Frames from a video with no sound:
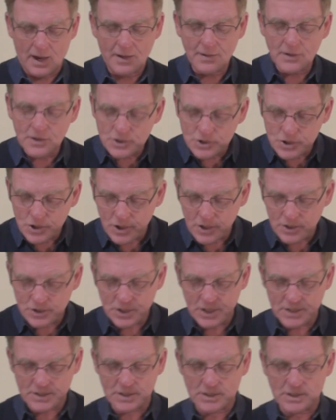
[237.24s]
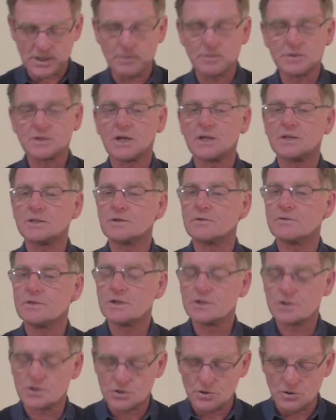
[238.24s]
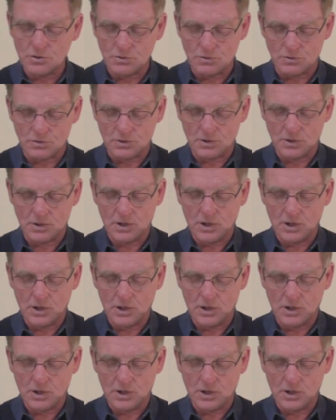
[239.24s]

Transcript: And the church has a deep sense of this too.